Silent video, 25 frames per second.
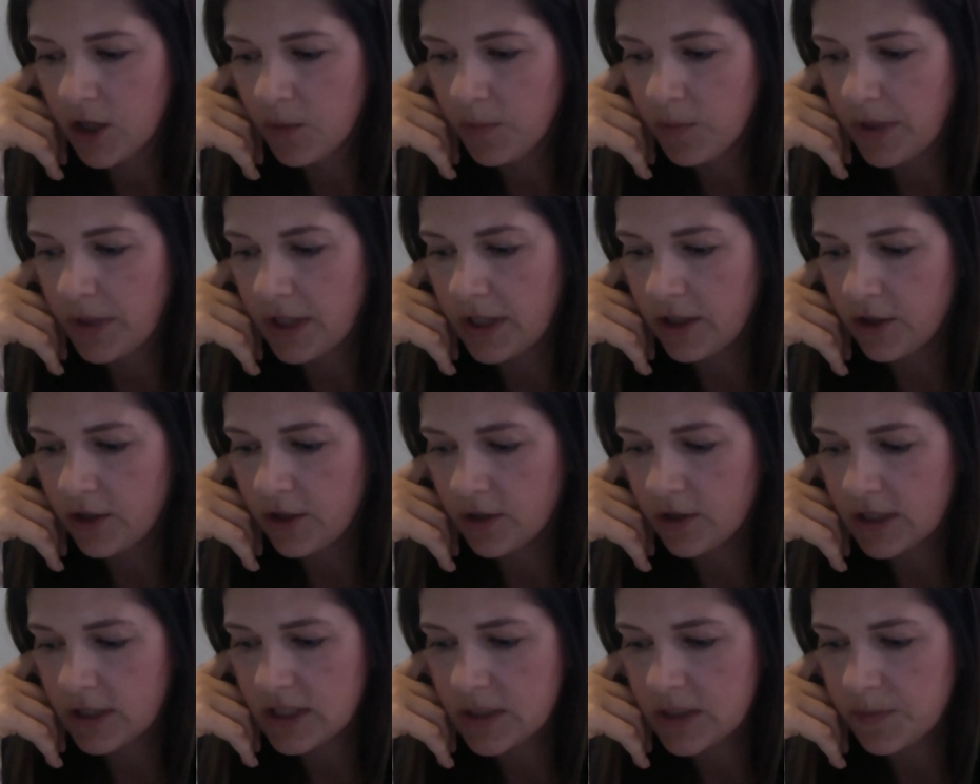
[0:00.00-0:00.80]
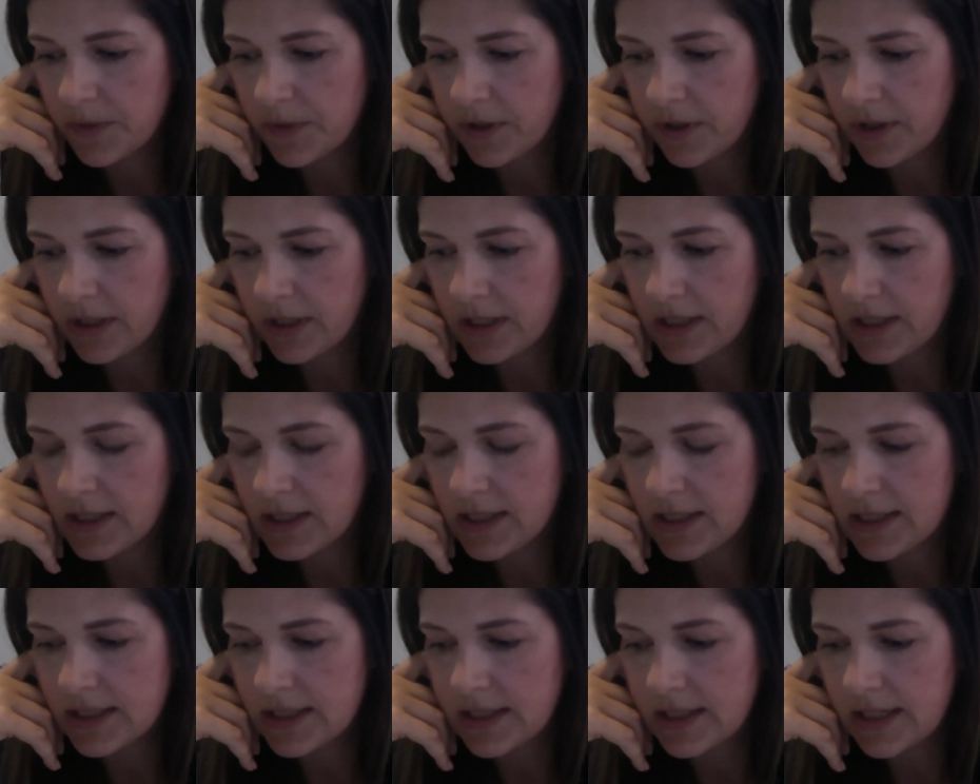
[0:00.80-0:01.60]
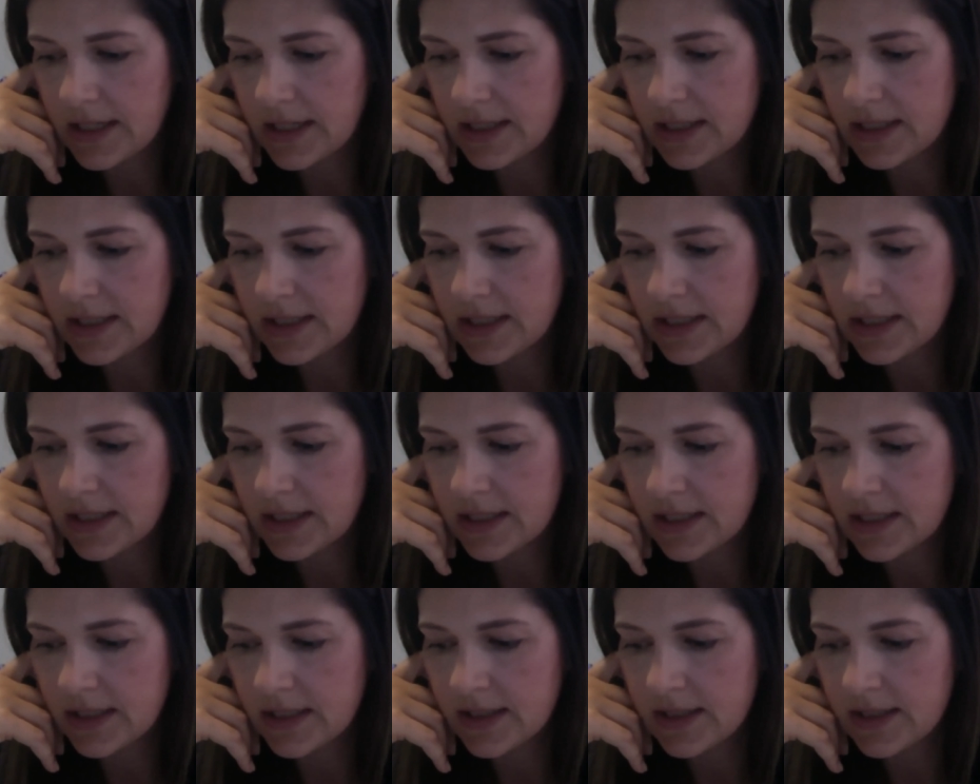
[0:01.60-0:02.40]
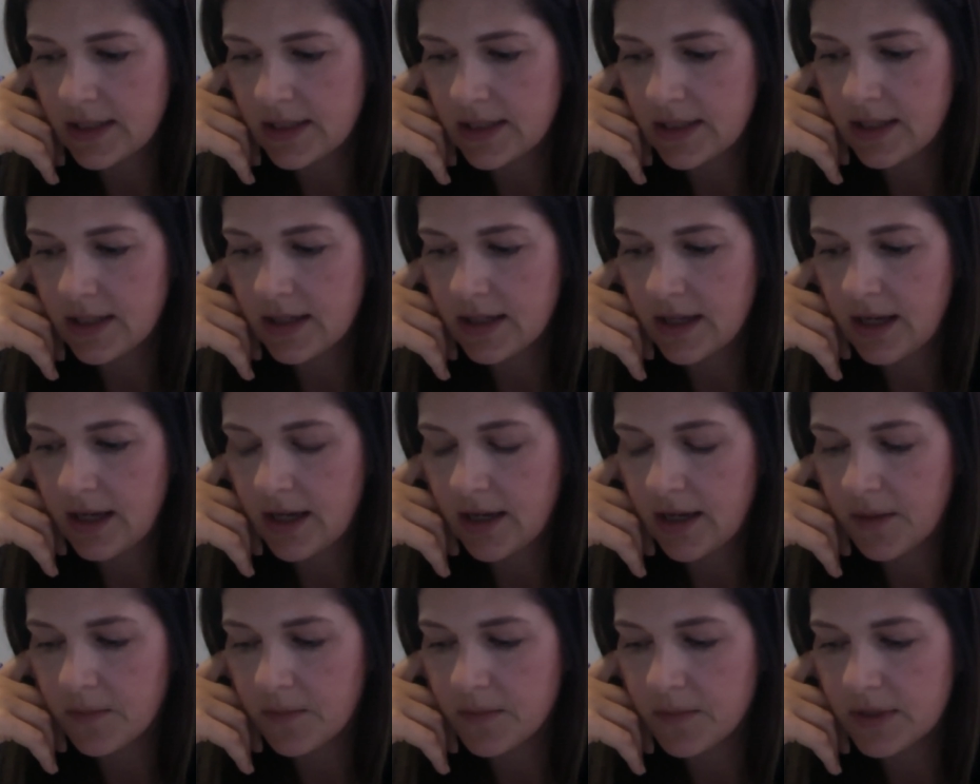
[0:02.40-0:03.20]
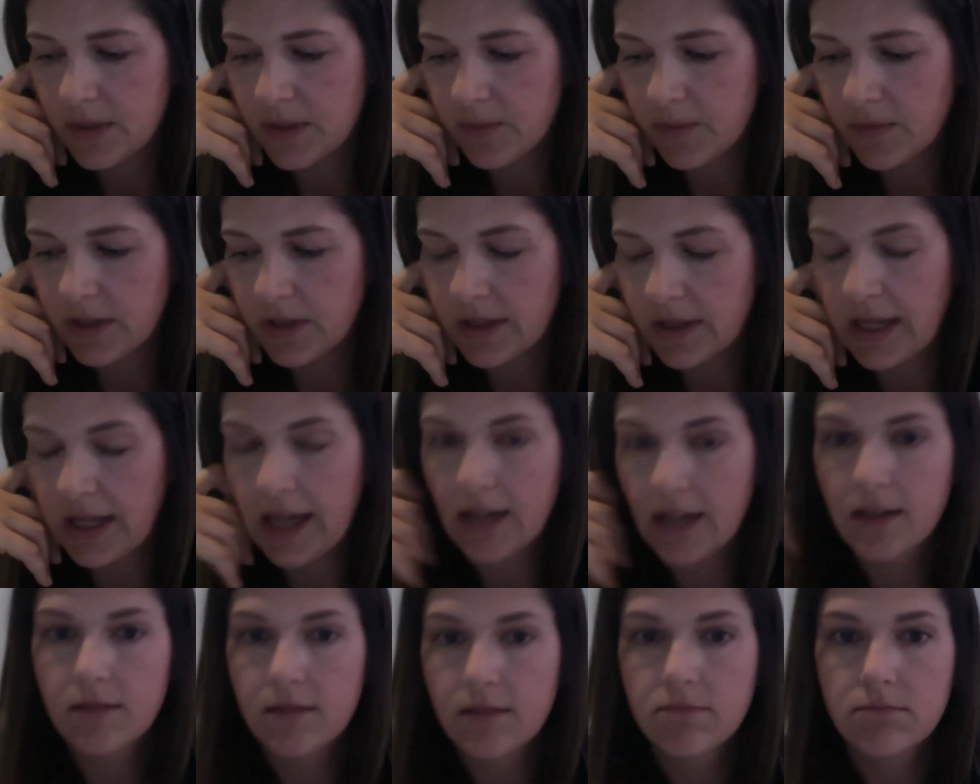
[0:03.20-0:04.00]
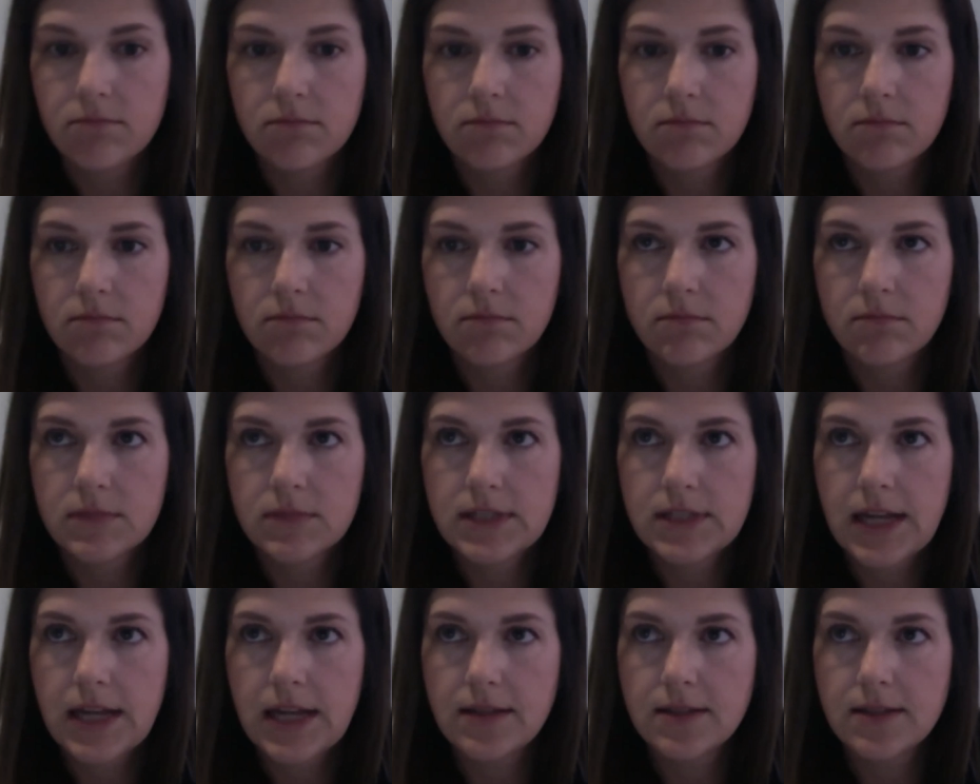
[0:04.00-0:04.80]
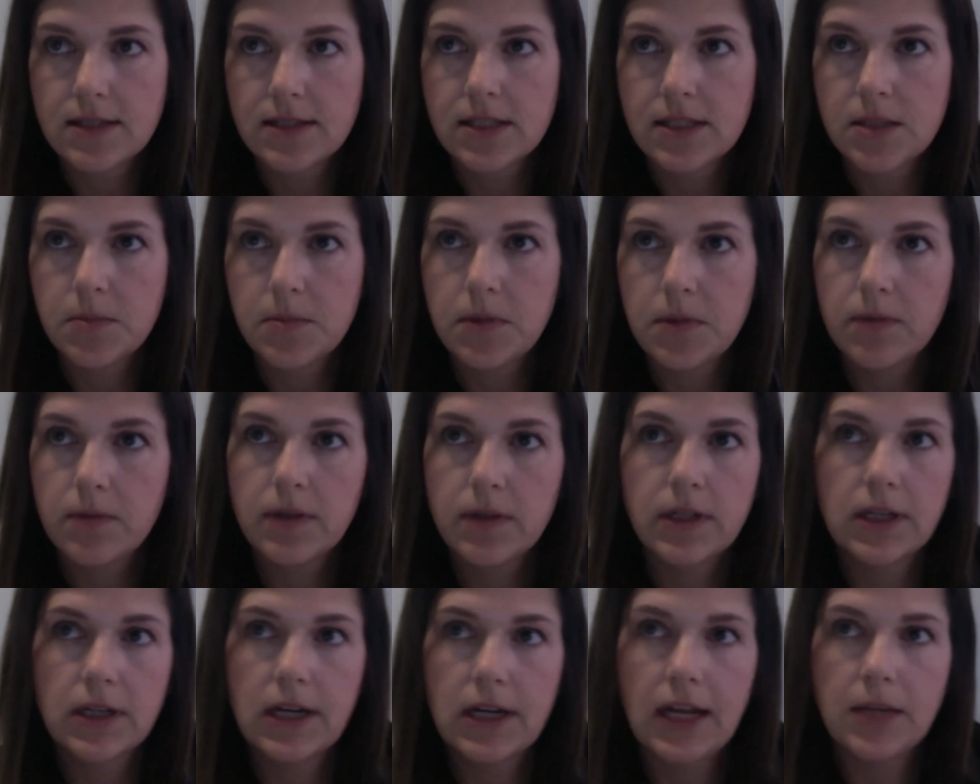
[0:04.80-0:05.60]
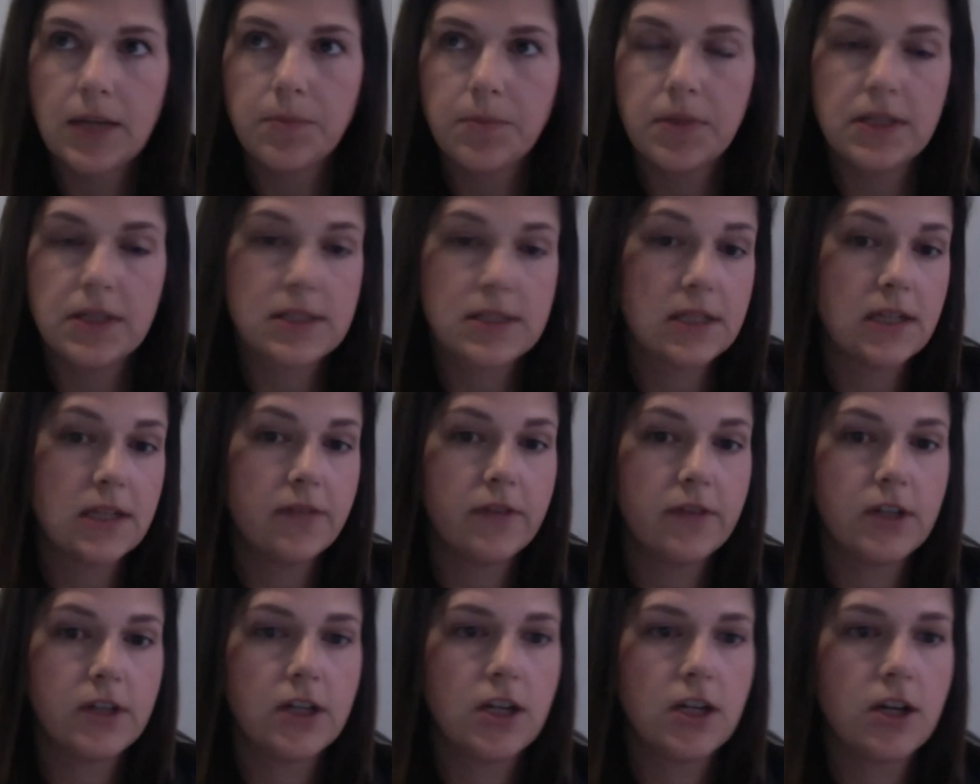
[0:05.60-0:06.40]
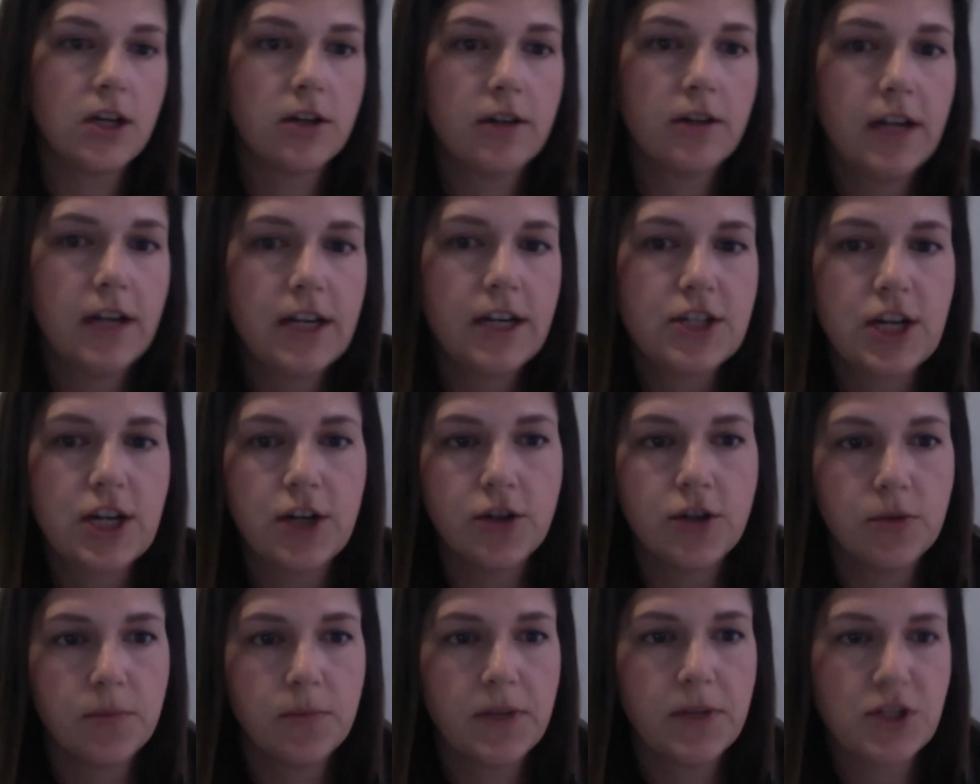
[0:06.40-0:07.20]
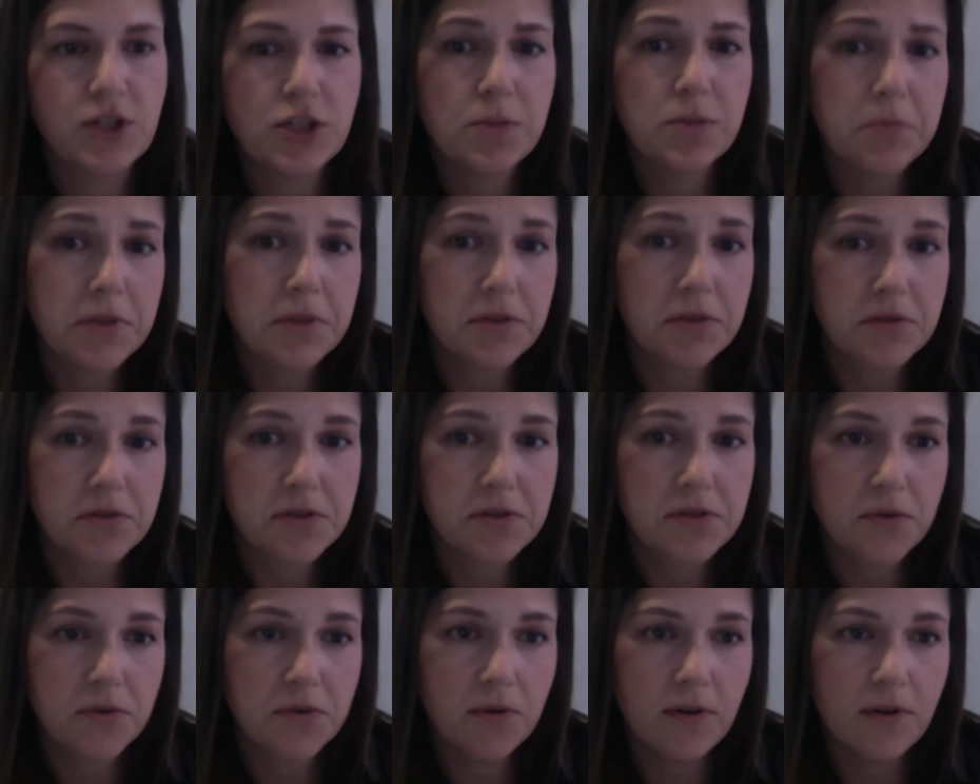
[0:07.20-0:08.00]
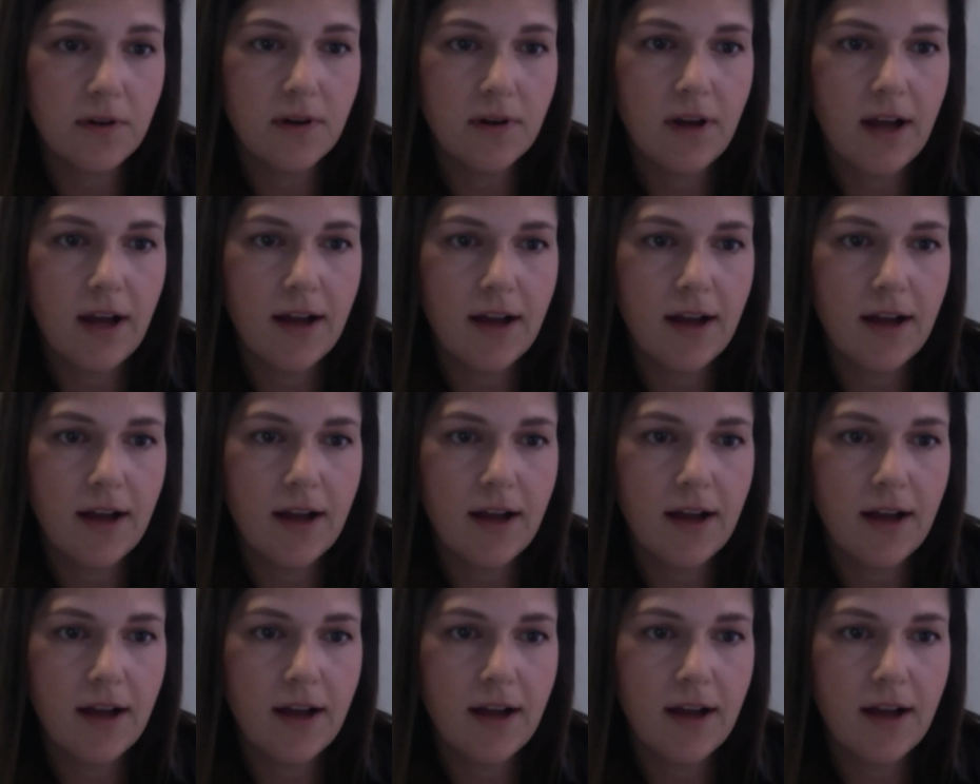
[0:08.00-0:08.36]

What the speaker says: But in your experience, is this something that tends to be written in IEPs at even a younger age? I know you mentioned middle school.